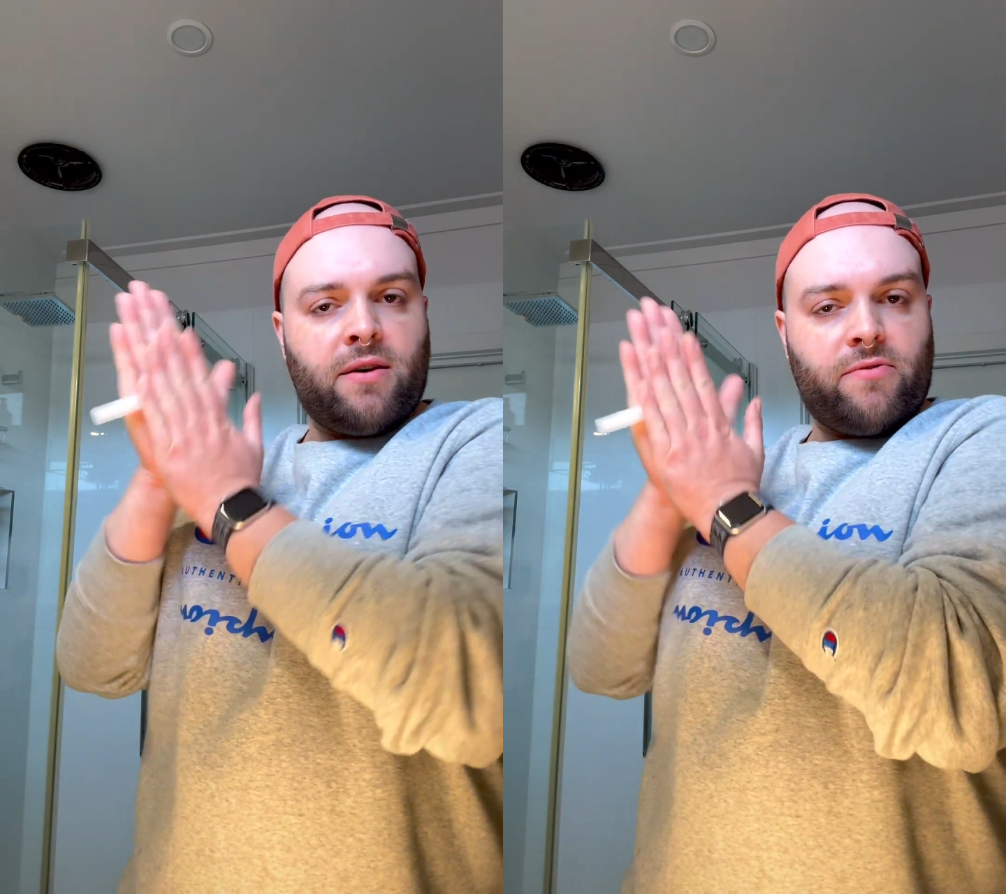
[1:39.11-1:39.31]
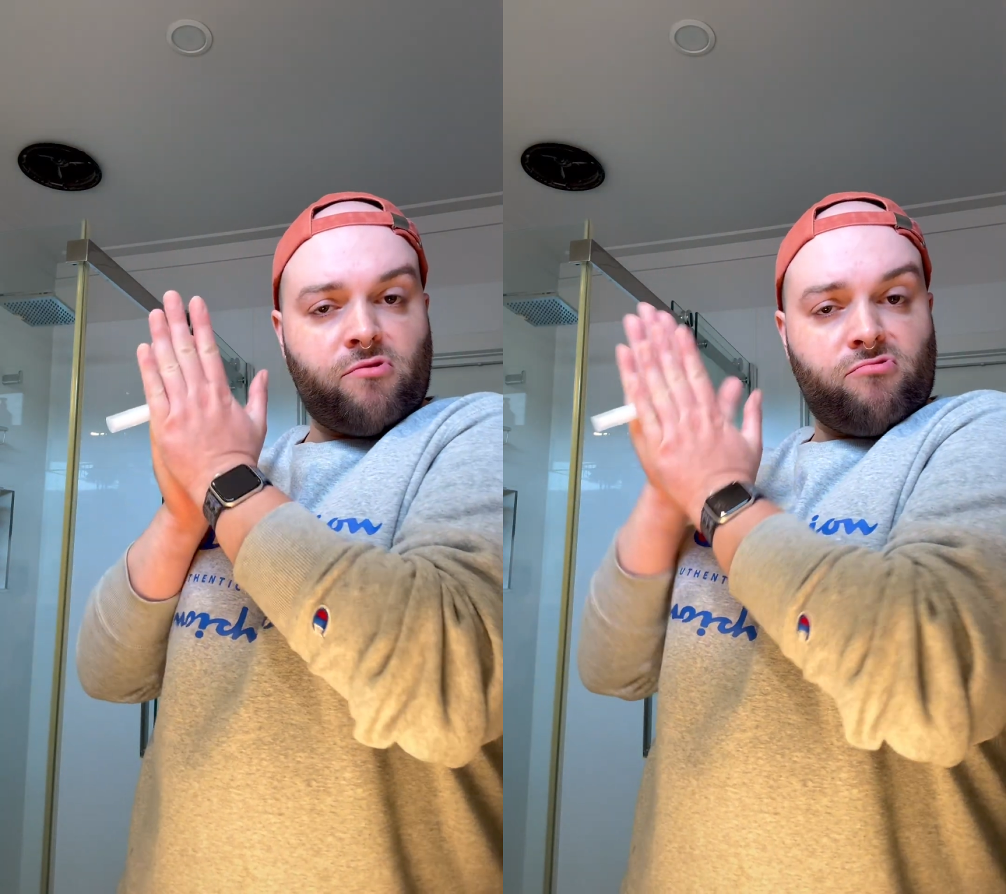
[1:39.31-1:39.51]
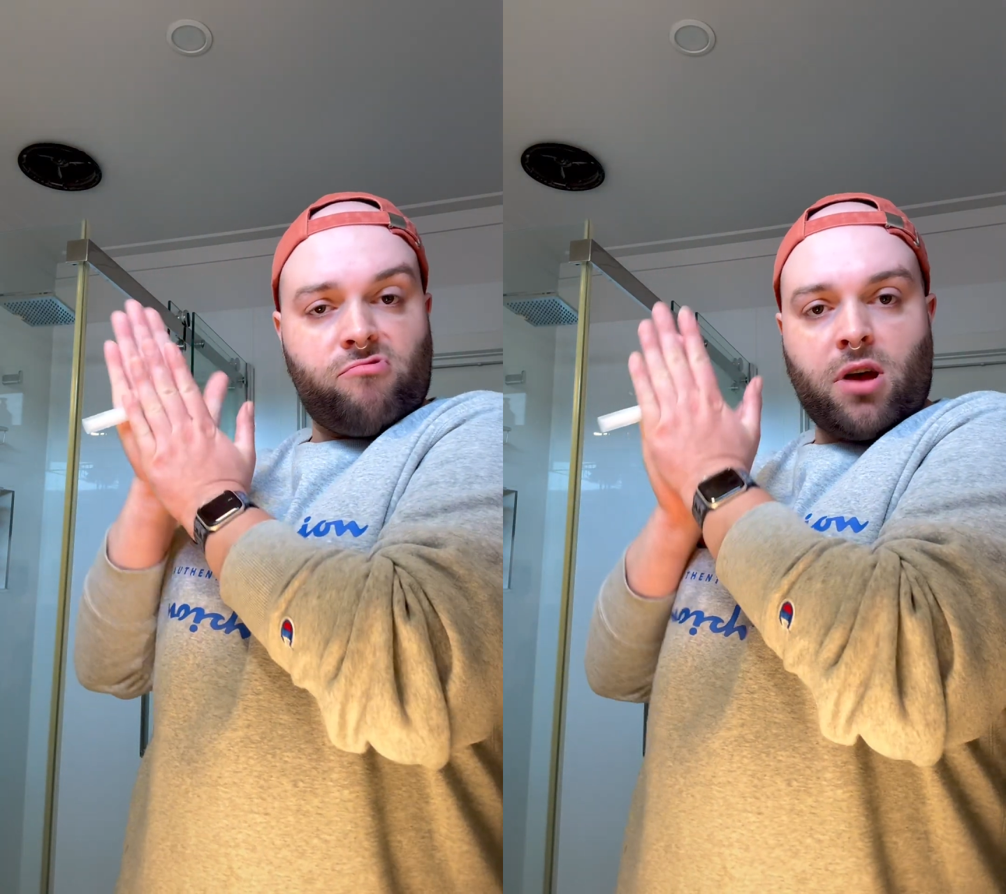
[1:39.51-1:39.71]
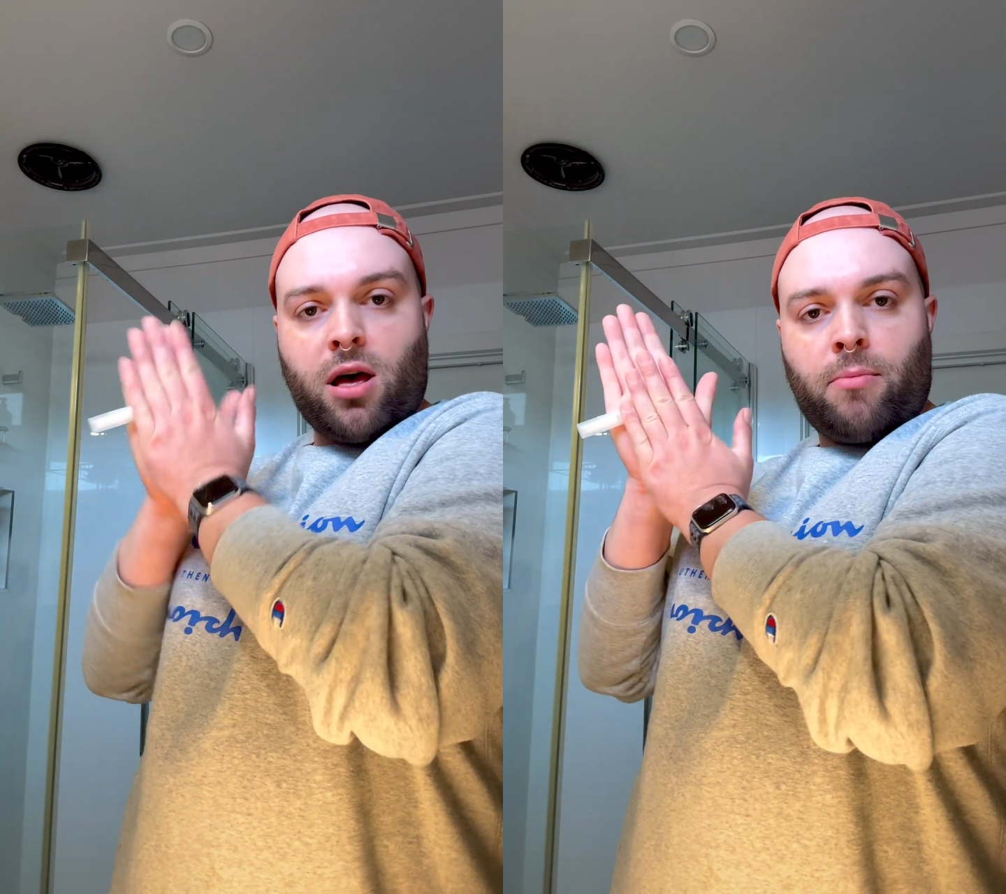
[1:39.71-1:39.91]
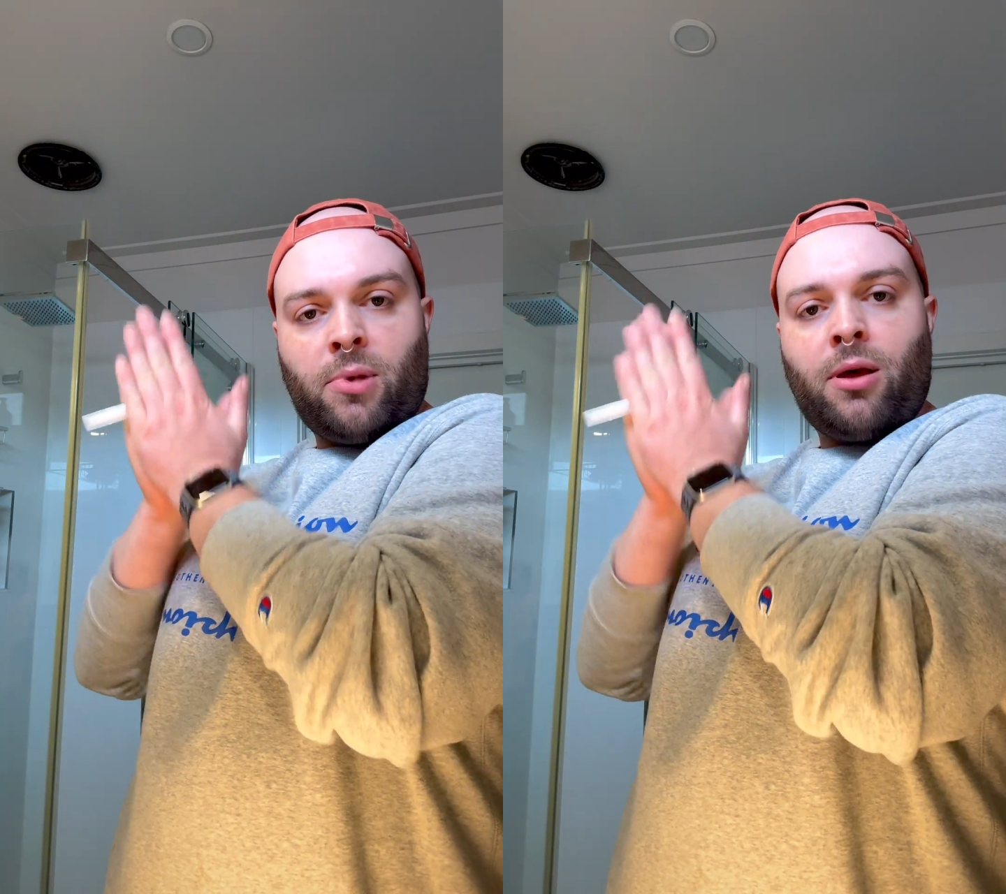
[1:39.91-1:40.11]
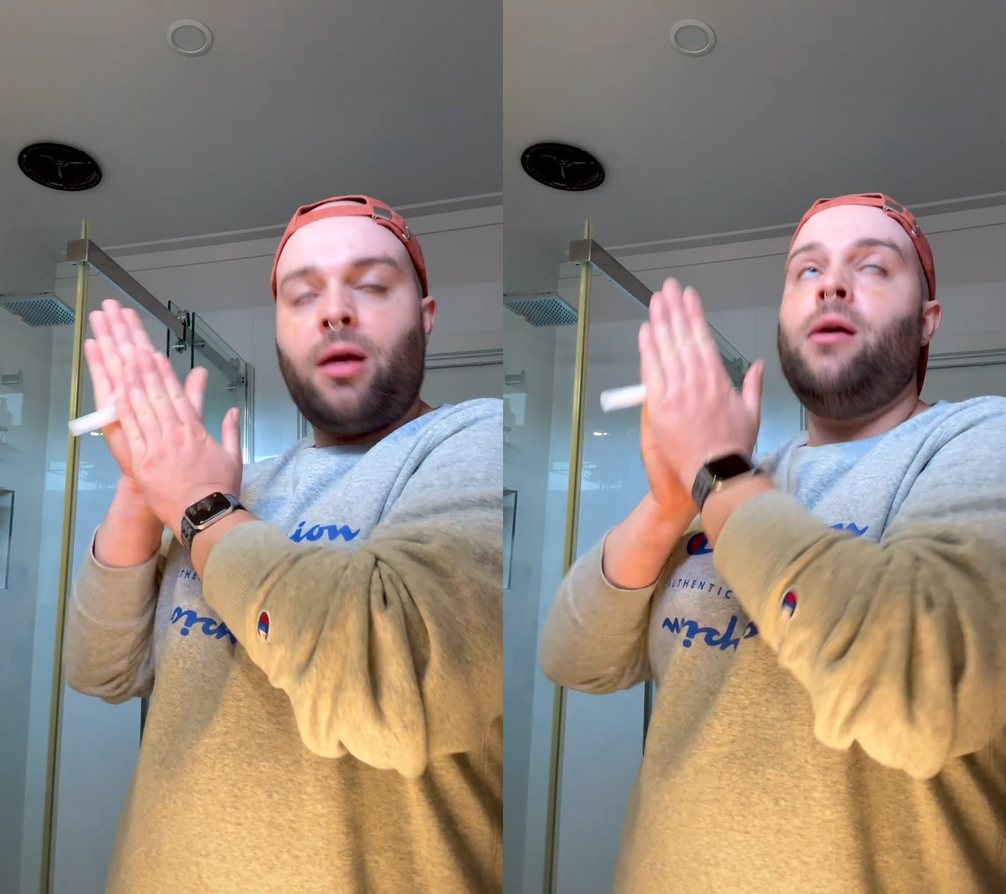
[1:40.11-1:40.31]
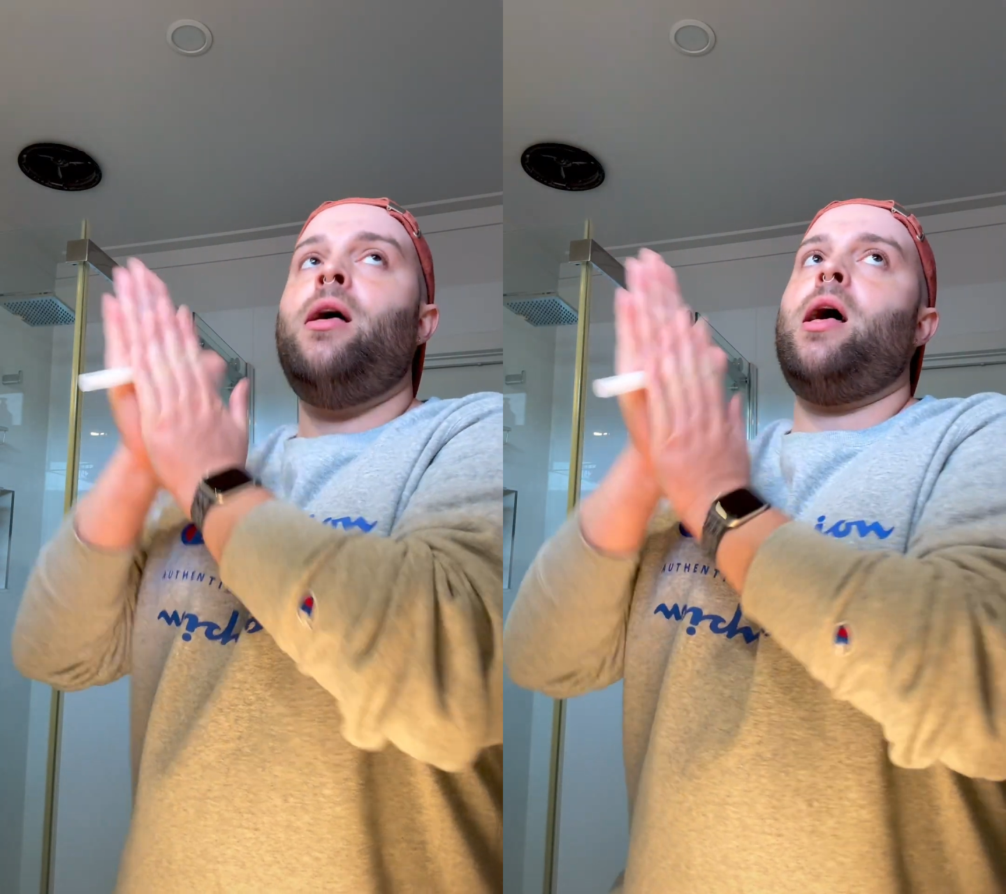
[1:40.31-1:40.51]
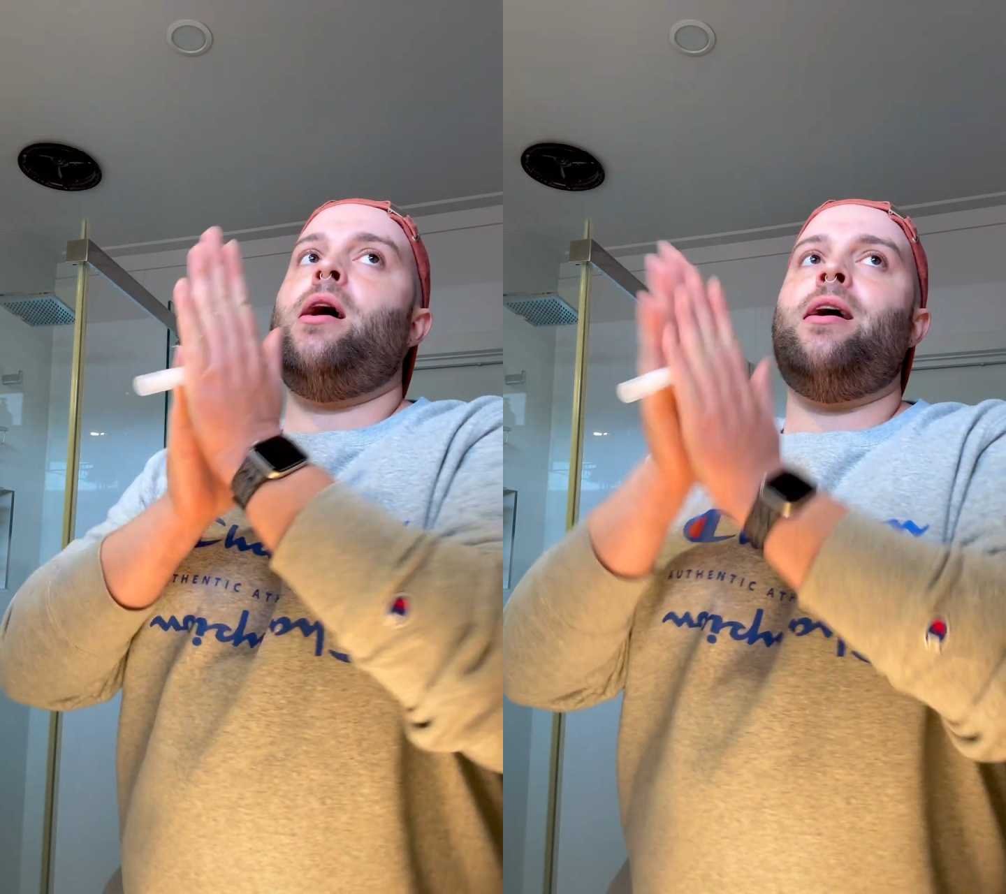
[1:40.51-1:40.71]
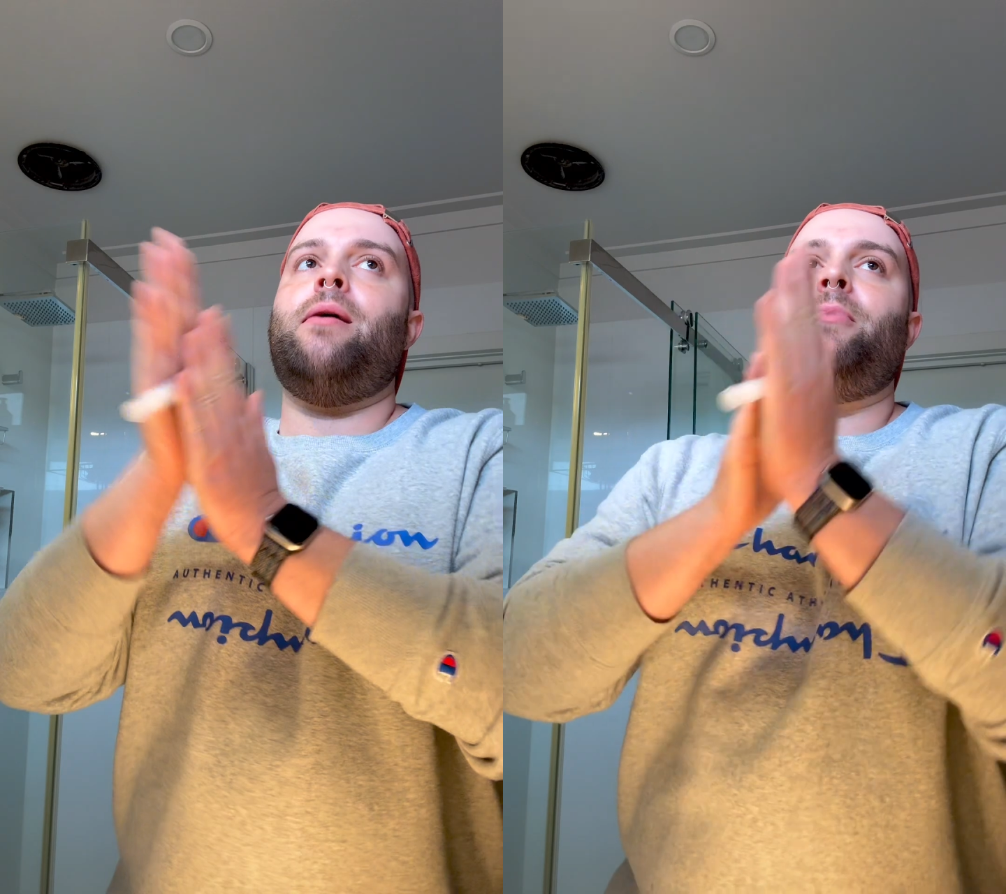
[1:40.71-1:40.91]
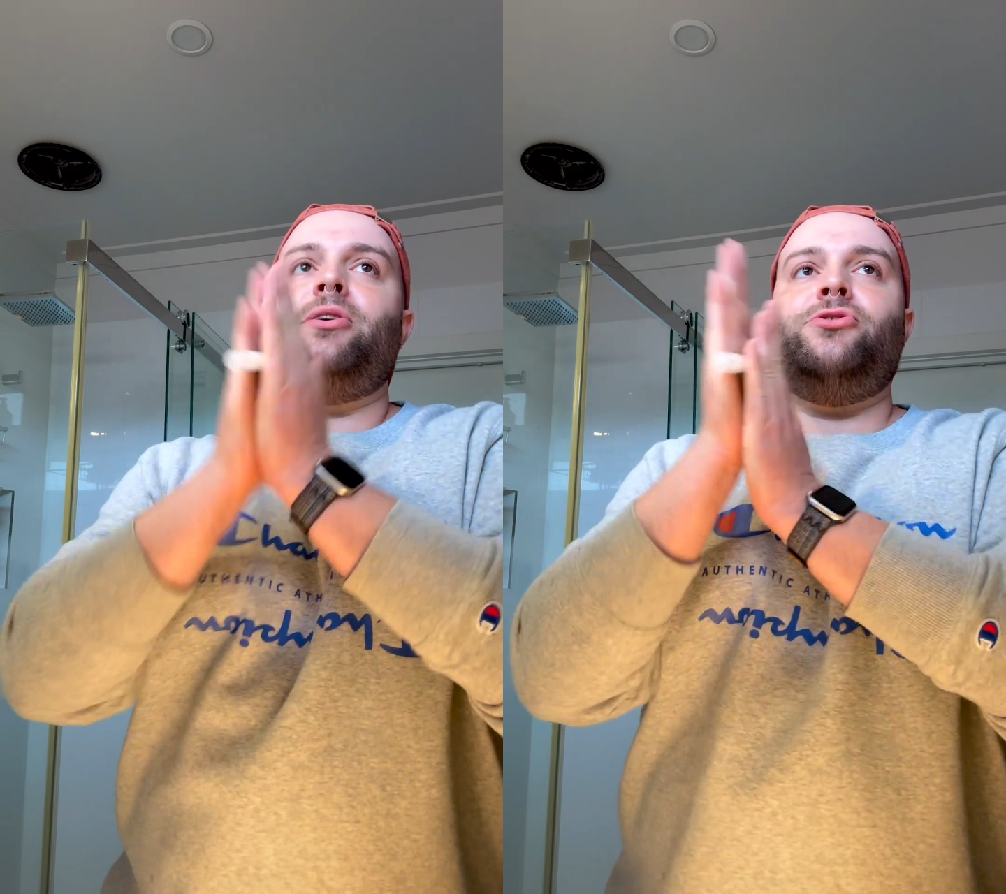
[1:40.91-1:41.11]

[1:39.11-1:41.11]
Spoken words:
of a rub,